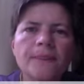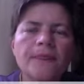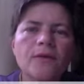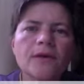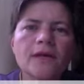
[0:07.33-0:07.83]

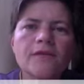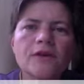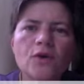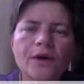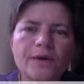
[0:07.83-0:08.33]
I want to give you a
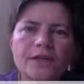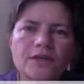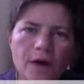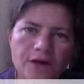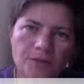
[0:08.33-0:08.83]
quick reason
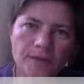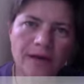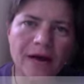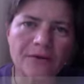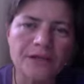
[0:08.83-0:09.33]
why you should be
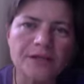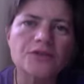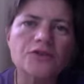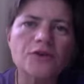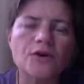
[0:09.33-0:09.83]
counting
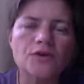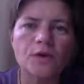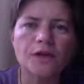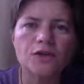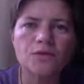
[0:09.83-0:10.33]
strokes
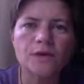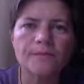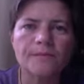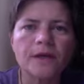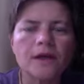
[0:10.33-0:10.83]
when you
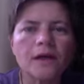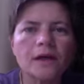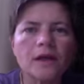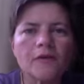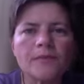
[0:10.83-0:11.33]
swim.
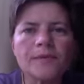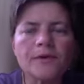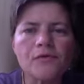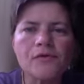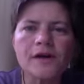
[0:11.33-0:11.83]
A lot of people
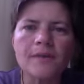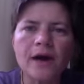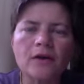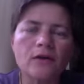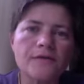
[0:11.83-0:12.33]
don't think
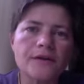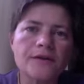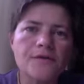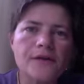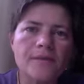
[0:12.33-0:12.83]
about it, or if they do
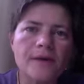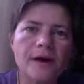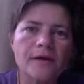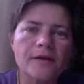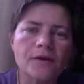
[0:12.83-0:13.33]
think about
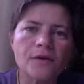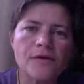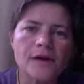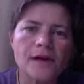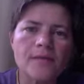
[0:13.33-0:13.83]
it, they're only
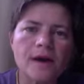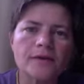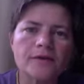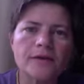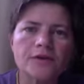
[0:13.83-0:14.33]
thinking about
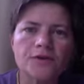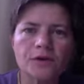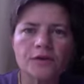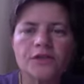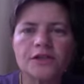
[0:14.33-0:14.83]
doing a
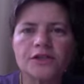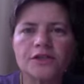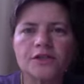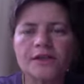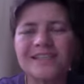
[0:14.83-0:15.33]
drill such
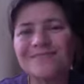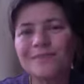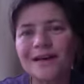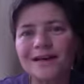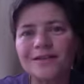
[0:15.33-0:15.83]
as
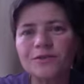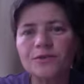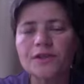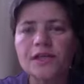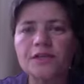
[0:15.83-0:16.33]
DPS, which
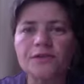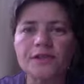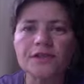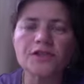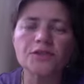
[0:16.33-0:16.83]
stands for
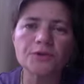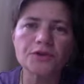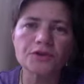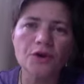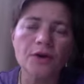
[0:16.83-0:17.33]
distance per
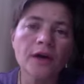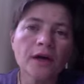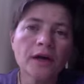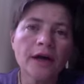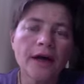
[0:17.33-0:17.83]
stroke.
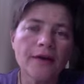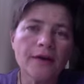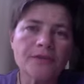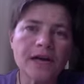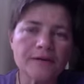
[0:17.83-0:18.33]
And their
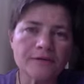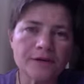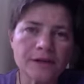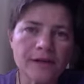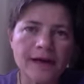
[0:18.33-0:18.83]
objective
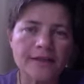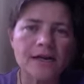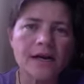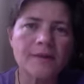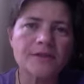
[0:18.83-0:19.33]
during that
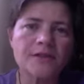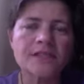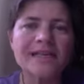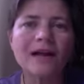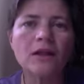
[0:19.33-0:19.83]
time is to
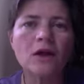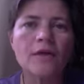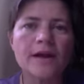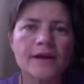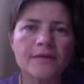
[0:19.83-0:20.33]
see how low they
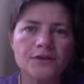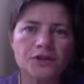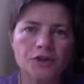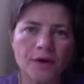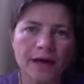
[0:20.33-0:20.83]
can get their
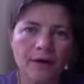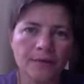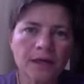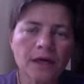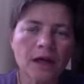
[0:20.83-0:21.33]
stroke count.
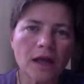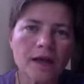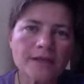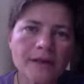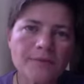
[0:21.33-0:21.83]
A lot of
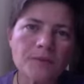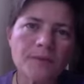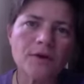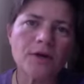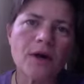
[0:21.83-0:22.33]
times people
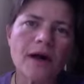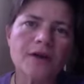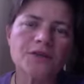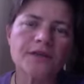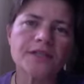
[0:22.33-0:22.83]
don't know how to
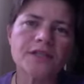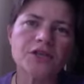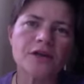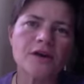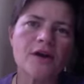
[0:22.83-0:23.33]

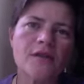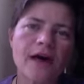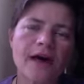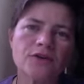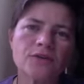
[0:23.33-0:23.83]
transition
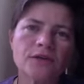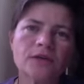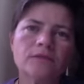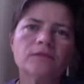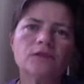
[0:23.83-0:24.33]
that
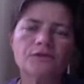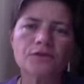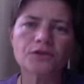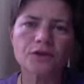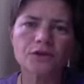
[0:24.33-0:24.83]
drill to full
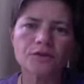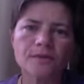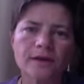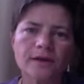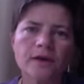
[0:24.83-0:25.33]
stroke
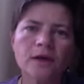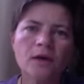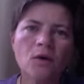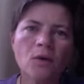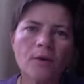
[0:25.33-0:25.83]
swimming.
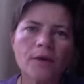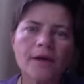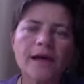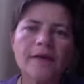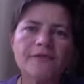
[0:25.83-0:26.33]
What I want
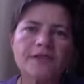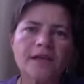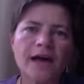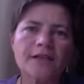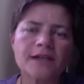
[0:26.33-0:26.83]
to
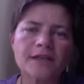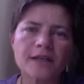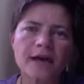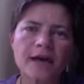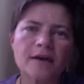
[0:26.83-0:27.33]
emphasize is
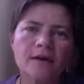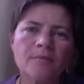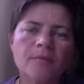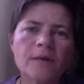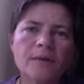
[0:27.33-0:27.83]
that
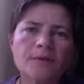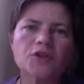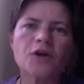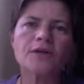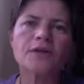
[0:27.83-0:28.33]
minimum
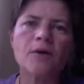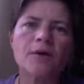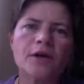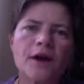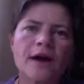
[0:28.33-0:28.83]
stroke is not what
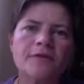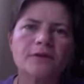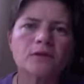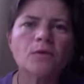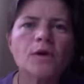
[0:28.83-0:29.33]
you're after.
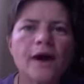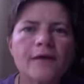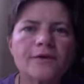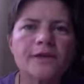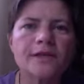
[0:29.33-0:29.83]
What you're
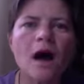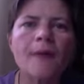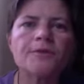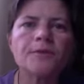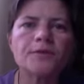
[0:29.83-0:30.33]
after is
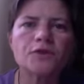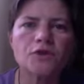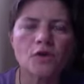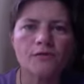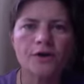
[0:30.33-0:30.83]
optimum
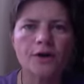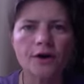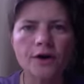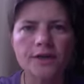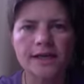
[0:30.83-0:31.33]
stroke for your
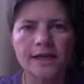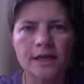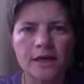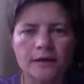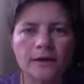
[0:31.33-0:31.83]
current
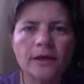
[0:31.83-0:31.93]
technique.